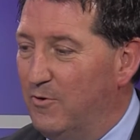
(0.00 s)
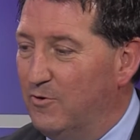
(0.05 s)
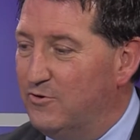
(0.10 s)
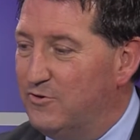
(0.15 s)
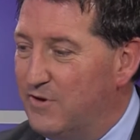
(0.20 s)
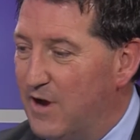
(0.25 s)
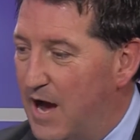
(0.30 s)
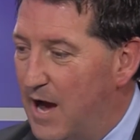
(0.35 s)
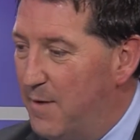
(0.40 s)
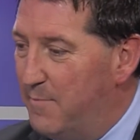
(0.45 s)

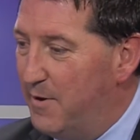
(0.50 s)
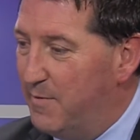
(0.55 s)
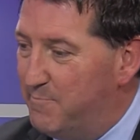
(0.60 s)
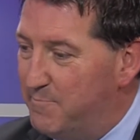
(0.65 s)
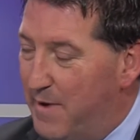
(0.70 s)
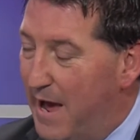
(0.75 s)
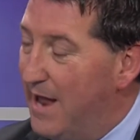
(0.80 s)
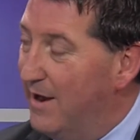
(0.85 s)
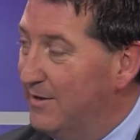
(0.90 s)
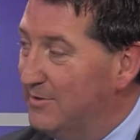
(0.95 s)
job at
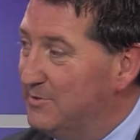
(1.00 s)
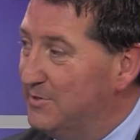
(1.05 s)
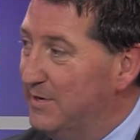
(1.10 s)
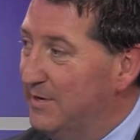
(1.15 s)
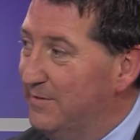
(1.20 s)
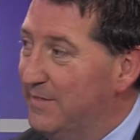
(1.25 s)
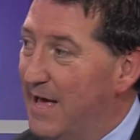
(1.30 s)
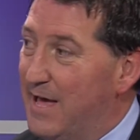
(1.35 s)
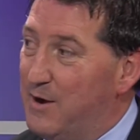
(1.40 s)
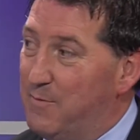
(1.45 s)

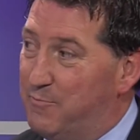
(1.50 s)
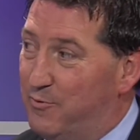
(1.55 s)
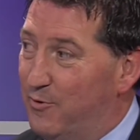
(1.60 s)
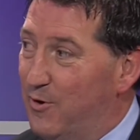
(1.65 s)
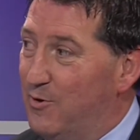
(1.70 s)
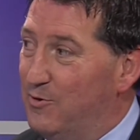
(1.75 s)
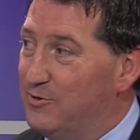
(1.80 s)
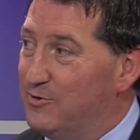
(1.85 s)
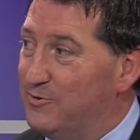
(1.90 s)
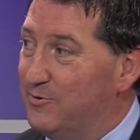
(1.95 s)
balancing that
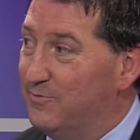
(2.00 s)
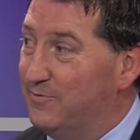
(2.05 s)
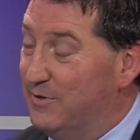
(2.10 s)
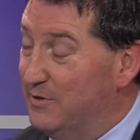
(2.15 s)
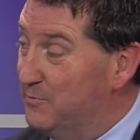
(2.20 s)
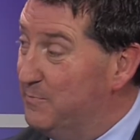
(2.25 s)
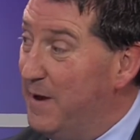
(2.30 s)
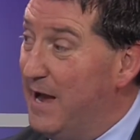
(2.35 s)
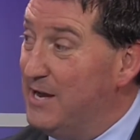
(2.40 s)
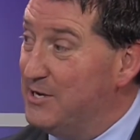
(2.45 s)
approach
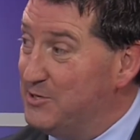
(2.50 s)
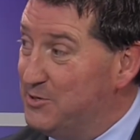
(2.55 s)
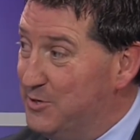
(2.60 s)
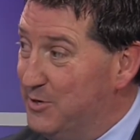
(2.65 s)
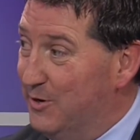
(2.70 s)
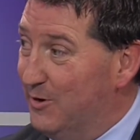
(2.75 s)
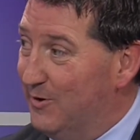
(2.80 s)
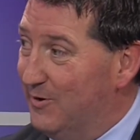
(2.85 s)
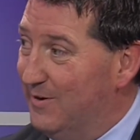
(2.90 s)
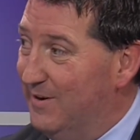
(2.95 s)
this past
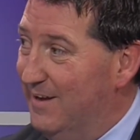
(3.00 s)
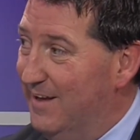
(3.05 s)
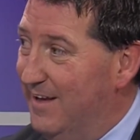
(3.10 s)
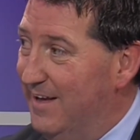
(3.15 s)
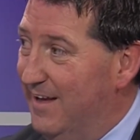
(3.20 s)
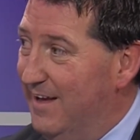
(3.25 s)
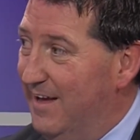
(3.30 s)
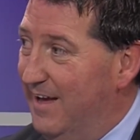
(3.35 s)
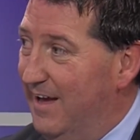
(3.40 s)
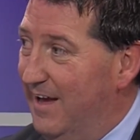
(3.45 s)
year
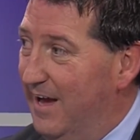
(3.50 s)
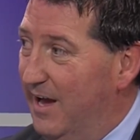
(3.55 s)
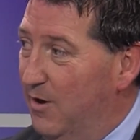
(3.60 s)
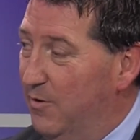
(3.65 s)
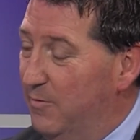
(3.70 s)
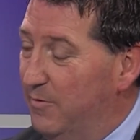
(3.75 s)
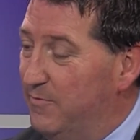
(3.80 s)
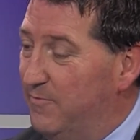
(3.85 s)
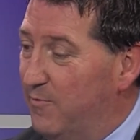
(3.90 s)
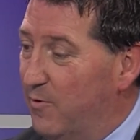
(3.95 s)

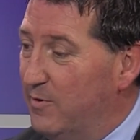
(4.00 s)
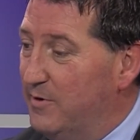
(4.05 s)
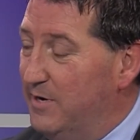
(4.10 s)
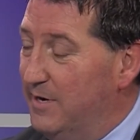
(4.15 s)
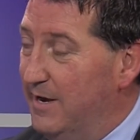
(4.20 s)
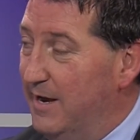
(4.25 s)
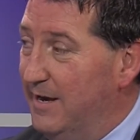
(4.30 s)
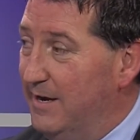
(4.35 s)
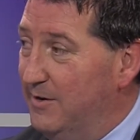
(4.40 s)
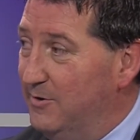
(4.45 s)
with
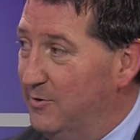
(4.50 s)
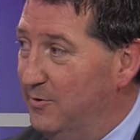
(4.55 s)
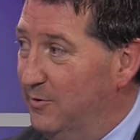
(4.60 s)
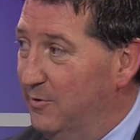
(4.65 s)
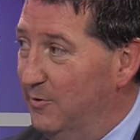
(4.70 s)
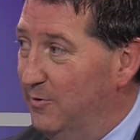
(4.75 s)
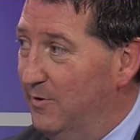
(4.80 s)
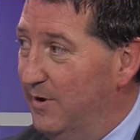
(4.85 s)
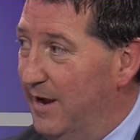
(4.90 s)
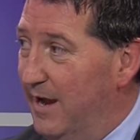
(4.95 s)

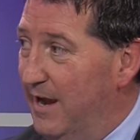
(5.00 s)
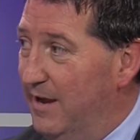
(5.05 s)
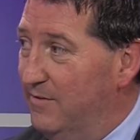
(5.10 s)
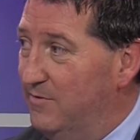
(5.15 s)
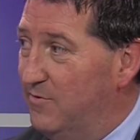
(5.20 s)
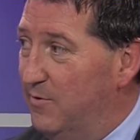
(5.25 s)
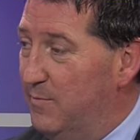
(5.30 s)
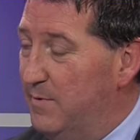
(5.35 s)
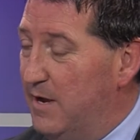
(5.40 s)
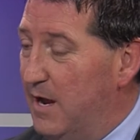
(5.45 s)
1482, and
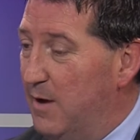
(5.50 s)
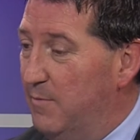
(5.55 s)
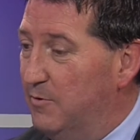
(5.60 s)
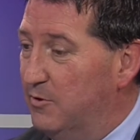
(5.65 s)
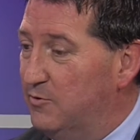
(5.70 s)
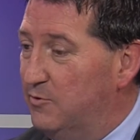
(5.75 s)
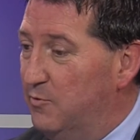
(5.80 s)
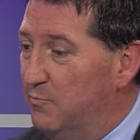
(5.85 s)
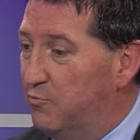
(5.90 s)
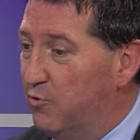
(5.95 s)
to be able
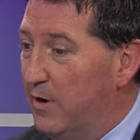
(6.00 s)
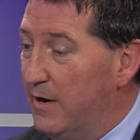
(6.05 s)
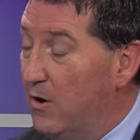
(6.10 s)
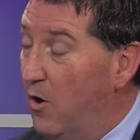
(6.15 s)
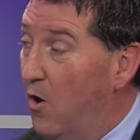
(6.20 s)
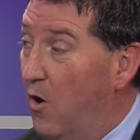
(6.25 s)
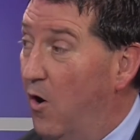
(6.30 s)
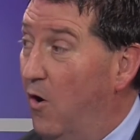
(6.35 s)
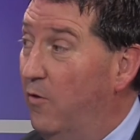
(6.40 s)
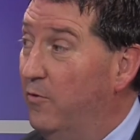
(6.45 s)
to bring
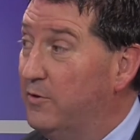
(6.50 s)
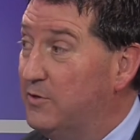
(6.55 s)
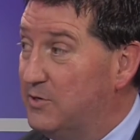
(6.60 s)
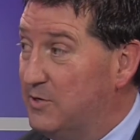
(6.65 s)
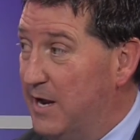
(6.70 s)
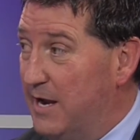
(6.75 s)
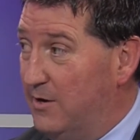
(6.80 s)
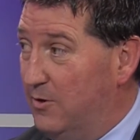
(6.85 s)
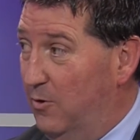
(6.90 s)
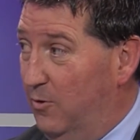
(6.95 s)
all the
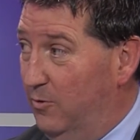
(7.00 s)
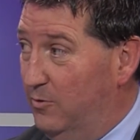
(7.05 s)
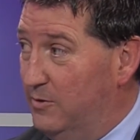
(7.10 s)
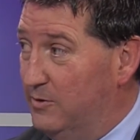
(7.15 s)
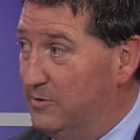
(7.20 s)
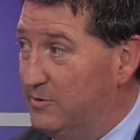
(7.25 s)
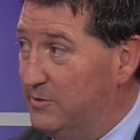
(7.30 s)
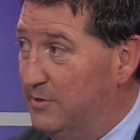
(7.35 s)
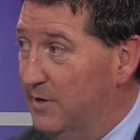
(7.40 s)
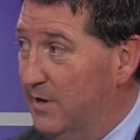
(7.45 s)

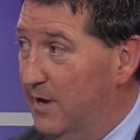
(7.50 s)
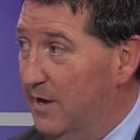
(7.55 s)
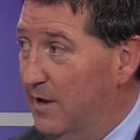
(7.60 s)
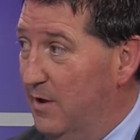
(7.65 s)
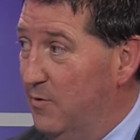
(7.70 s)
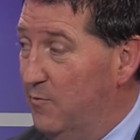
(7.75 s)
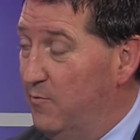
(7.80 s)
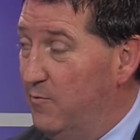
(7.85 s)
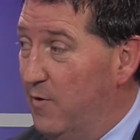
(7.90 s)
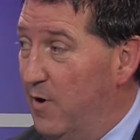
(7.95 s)
stakeholders
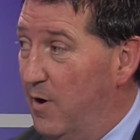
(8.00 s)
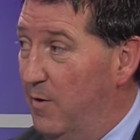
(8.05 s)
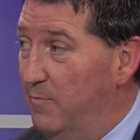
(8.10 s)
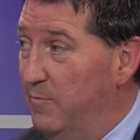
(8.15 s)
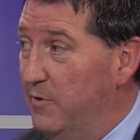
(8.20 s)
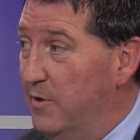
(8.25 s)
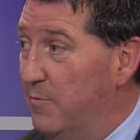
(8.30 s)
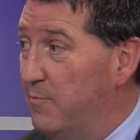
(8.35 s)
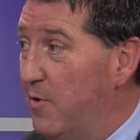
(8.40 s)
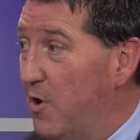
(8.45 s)
from
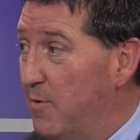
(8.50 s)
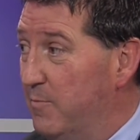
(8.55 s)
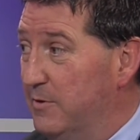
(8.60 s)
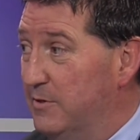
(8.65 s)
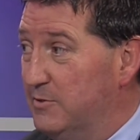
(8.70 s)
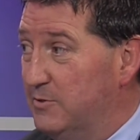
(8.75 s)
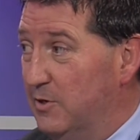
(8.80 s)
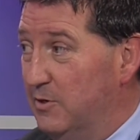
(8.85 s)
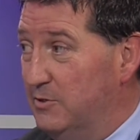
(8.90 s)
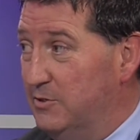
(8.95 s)
the apartment
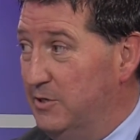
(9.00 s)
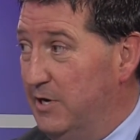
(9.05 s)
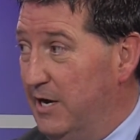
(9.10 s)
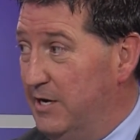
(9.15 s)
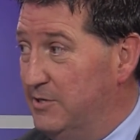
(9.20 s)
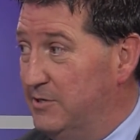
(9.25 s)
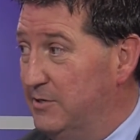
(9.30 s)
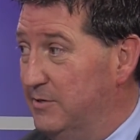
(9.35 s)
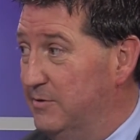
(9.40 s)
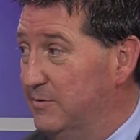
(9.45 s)

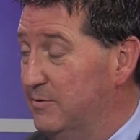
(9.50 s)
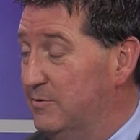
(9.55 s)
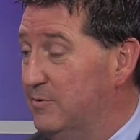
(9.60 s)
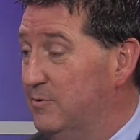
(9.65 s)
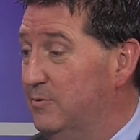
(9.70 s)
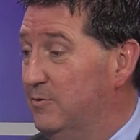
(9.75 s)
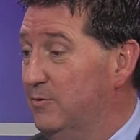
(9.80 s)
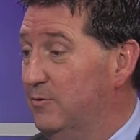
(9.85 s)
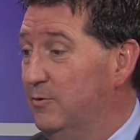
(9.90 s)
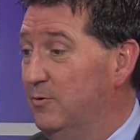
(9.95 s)
association
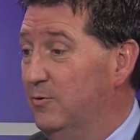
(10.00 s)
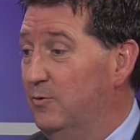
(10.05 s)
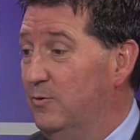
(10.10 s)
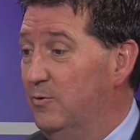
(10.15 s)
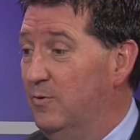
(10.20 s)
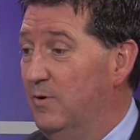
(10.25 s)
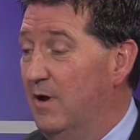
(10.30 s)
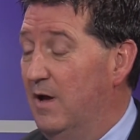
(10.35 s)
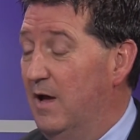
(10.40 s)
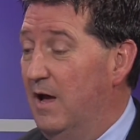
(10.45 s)

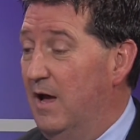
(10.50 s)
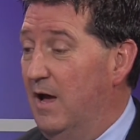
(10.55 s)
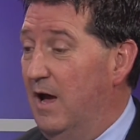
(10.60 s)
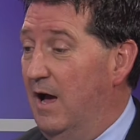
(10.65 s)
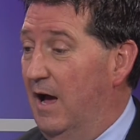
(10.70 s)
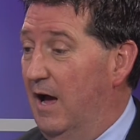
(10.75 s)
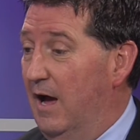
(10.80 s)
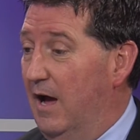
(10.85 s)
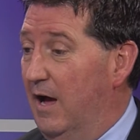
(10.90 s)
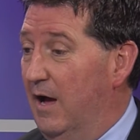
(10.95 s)
to
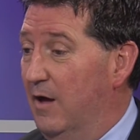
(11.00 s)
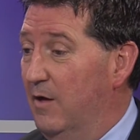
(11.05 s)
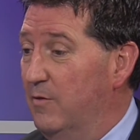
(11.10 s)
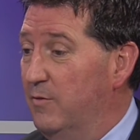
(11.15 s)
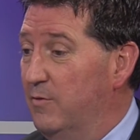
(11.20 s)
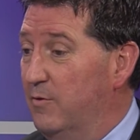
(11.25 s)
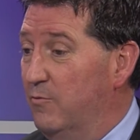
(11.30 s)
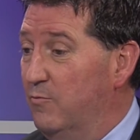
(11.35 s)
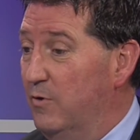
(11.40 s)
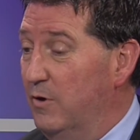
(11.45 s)
the
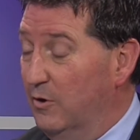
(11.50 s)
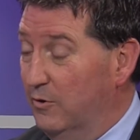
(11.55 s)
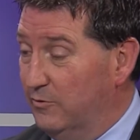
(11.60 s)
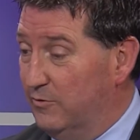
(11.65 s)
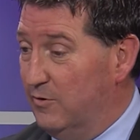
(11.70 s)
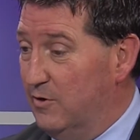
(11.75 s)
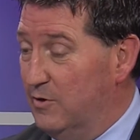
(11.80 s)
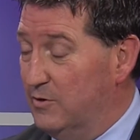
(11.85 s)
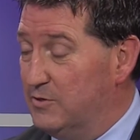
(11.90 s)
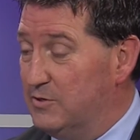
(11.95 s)

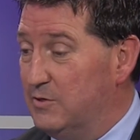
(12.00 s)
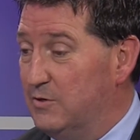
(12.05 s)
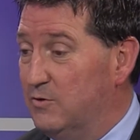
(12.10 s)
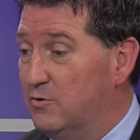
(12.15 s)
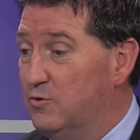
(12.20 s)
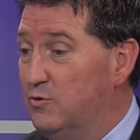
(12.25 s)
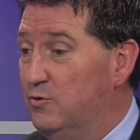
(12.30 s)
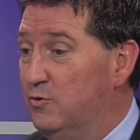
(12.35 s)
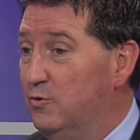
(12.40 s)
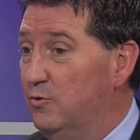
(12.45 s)
realtors
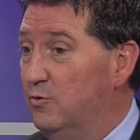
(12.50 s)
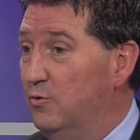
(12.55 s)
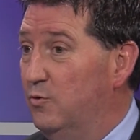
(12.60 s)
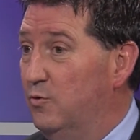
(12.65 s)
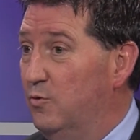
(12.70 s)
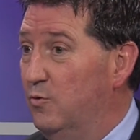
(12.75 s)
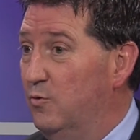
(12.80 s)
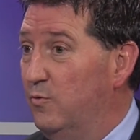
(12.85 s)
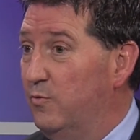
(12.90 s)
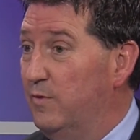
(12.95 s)

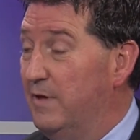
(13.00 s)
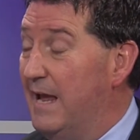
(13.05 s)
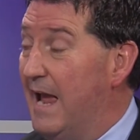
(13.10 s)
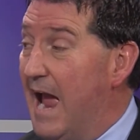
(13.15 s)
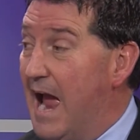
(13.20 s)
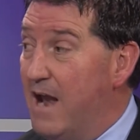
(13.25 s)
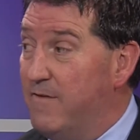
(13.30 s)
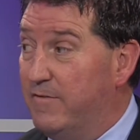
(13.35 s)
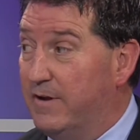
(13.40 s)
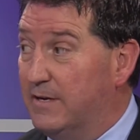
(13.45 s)
to the
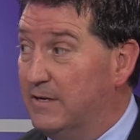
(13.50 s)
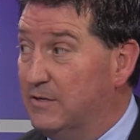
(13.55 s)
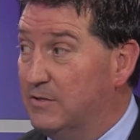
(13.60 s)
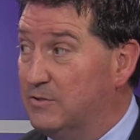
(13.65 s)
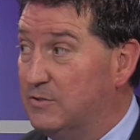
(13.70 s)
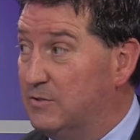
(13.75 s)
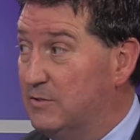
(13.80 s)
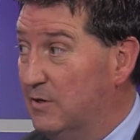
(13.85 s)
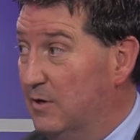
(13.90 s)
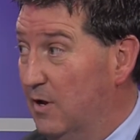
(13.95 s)

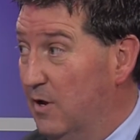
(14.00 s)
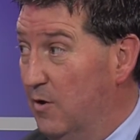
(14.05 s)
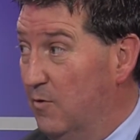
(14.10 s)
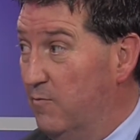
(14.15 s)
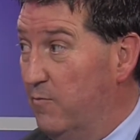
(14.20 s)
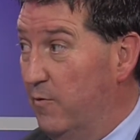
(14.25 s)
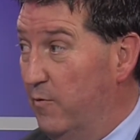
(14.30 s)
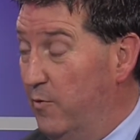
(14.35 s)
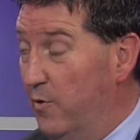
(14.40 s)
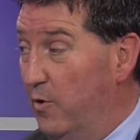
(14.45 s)
advocates
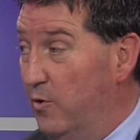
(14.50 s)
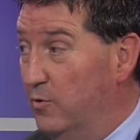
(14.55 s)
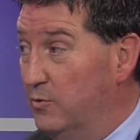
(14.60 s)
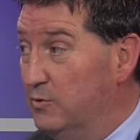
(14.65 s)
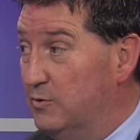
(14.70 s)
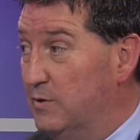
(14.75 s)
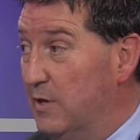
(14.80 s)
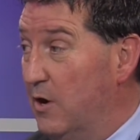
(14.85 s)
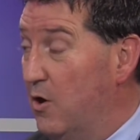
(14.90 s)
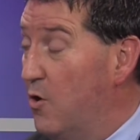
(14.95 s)
for
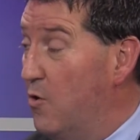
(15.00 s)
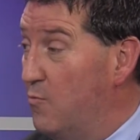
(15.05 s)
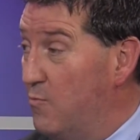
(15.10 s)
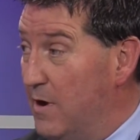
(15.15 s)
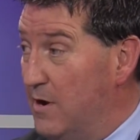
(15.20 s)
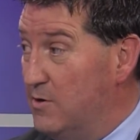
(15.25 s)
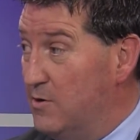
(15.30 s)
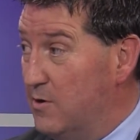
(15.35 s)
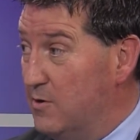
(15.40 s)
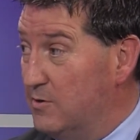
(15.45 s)
those that are
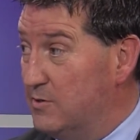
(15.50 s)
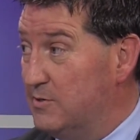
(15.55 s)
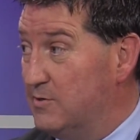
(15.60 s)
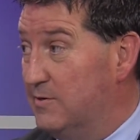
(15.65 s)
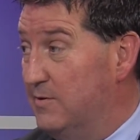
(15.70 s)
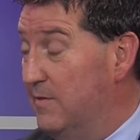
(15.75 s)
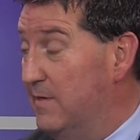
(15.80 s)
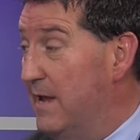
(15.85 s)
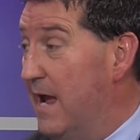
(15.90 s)
renters, to the